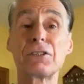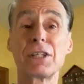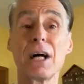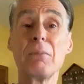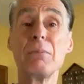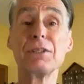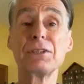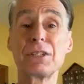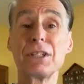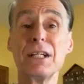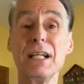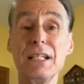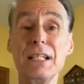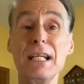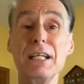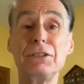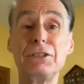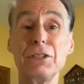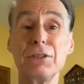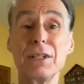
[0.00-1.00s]
Someone's
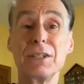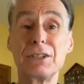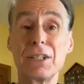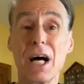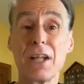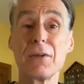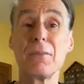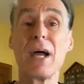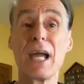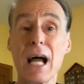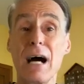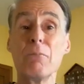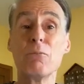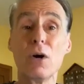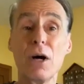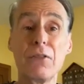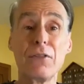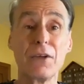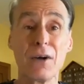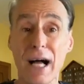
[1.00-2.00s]
going to need you to tell them, hey,
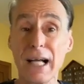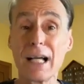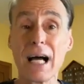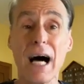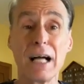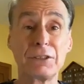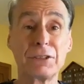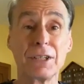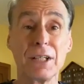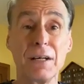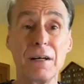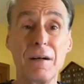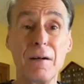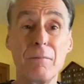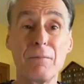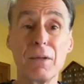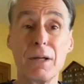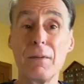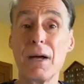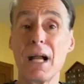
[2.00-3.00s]
I'm with you. I got you.
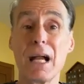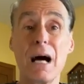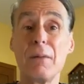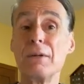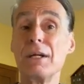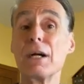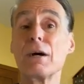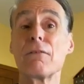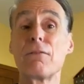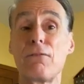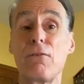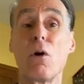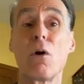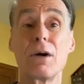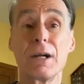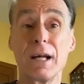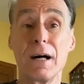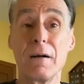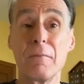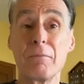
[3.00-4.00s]
Man, I'm here
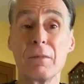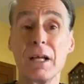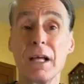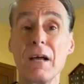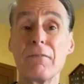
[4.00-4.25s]
for you.